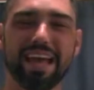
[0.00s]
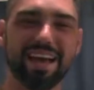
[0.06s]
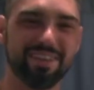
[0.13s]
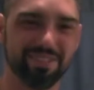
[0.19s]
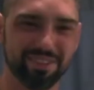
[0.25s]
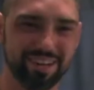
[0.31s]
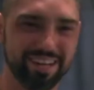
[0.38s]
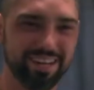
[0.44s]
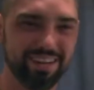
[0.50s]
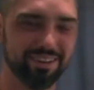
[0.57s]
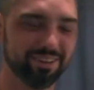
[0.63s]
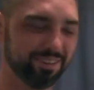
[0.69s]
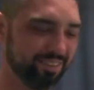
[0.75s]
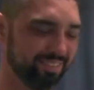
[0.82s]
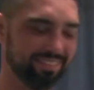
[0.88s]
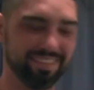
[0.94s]
Allen
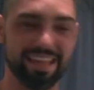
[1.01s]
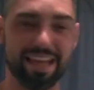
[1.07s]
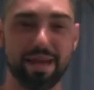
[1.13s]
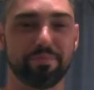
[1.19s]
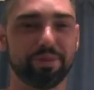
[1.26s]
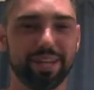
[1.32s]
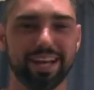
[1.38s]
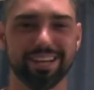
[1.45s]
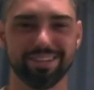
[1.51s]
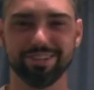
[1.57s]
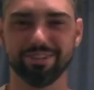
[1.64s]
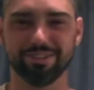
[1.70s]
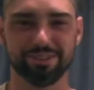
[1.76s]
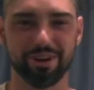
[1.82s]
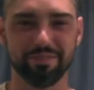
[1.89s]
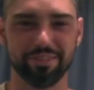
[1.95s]
here, Appalachian
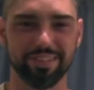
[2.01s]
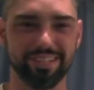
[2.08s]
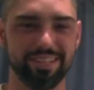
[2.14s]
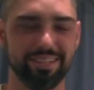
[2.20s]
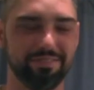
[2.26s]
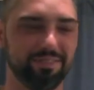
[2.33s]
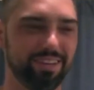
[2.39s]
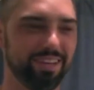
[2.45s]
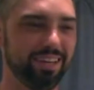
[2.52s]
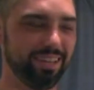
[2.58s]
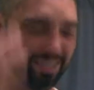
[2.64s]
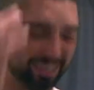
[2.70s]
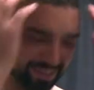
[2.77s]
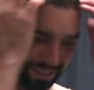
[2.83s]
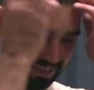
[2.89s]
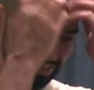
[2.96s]
Trophy TV.
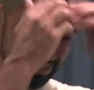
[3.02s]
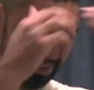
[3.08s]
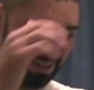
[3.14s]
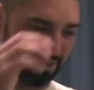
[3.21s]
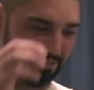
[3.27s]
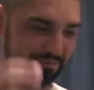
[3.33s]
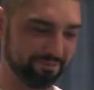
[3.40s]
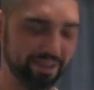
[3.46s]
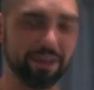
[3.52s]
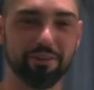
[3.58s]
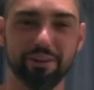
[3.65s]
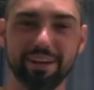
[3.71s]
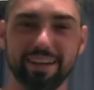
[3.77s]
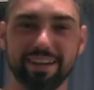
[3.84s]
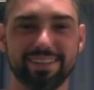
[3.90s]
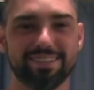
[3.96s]

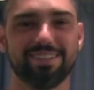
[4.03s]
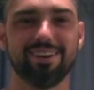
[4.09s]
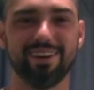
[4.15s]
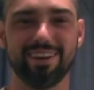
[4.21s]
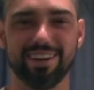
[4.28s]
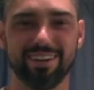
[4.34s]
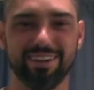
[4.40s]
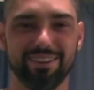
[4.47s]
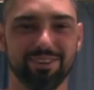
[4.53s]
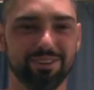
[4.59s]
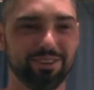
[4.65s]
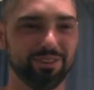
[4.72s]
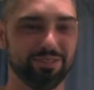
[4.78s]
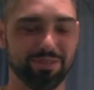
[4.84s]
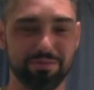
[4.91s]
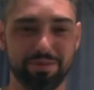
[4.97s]
Very excited
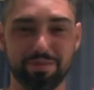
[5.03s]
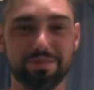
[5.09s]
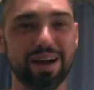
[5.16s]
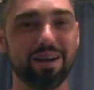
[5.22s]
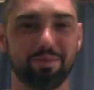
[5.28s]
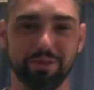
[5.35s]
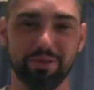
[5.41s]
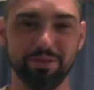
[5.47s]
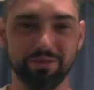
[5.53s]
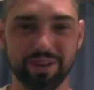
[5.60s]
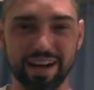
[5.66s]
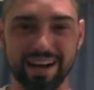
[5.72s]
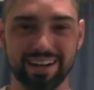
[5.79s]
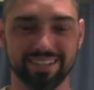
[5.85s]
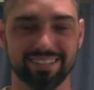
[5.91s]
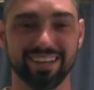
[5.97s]
to be back with you
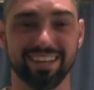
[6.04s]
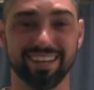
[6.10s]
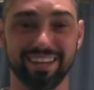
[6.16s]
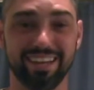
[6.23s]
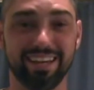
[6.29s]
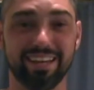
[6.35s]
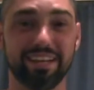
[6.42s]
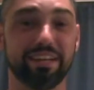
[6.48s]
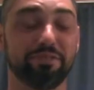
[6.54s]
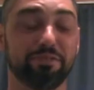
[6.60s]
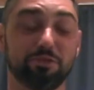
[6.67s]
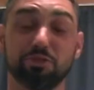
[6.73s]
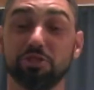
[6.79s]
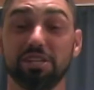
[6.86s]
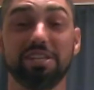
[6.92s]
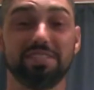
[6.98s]
guys again for
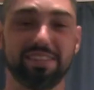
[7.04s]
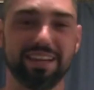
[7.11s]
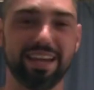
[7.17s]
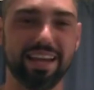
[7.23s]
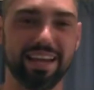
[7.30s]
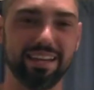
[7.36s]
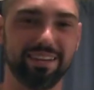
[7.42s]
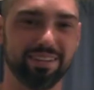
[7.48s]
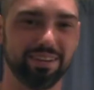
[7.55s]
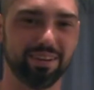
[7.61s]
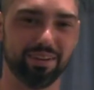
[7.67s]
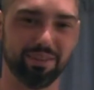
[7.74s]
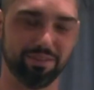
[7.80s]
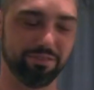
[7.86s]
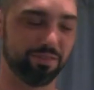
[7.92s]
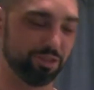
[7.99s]
season 8
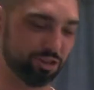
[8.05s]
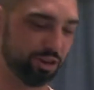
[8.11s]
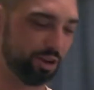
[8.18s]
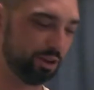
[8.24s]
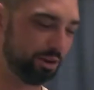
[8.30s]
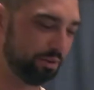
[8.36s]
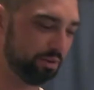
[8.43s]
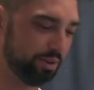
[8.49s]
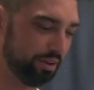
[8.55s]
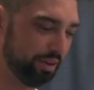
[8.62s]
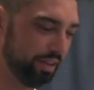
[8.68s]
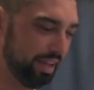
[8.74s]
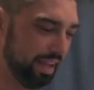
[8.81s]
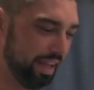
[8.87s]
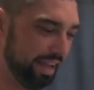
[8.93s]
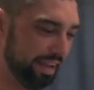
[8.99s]
of the show
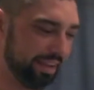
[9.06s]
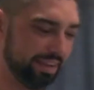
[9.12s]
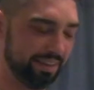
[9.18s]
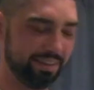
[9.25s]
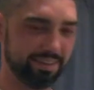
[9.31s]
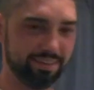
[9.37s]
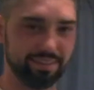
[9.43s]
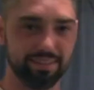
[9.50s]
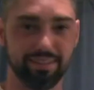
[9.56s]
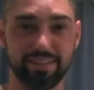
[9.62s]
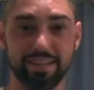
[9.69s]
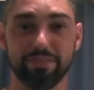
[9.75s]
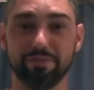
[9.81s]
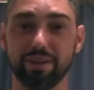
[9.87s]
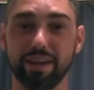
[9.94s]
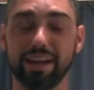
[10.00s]
and
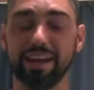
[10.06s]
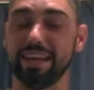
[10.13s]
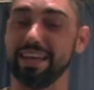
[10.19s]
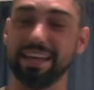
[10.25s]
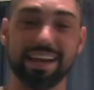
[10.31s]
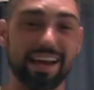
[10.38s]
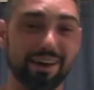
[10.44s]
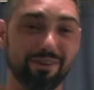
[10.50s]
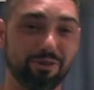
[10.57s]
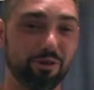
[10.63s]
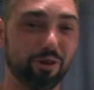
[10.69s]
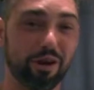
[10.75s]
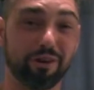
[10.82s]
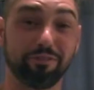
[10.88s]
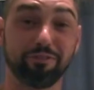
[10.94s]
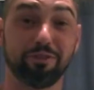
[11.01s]
get ready to head out on
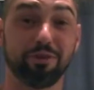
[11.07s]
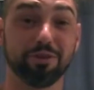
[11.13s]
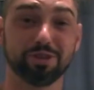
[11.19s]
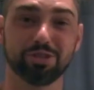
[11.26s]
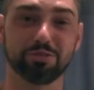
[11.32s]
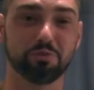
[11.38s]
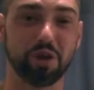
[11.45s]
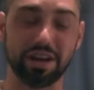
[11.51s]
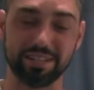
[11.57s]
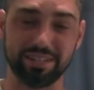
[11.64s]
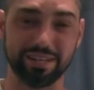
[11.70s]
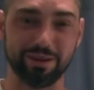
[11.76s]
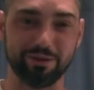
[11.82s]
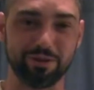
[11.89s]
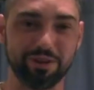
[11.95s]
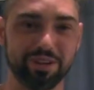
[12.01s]
our first
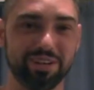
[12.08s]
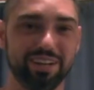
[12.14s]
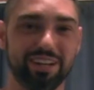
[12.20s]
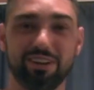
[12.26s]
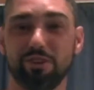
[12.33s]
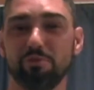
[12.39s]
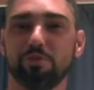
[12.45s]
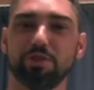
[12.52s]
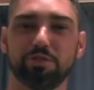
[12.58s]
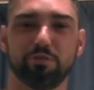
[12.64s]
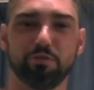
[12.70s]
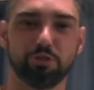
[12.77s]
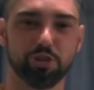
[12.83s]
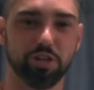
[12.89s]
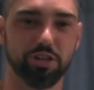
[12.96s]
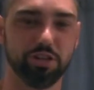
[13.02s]
whitetail hunt here in West
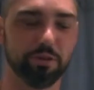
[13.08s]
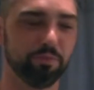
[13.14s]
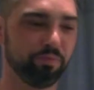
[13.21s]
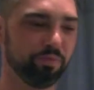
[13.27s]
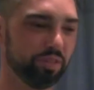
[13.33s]
Virginia.